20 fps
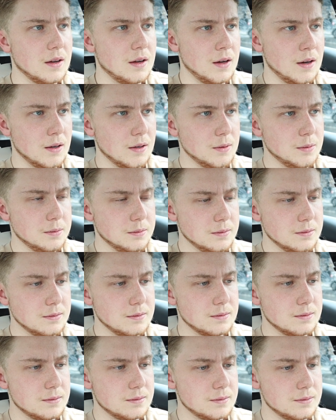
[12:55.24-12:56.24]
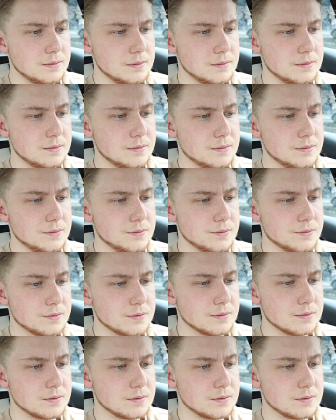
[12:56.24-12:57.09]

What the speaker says: (no one is talking)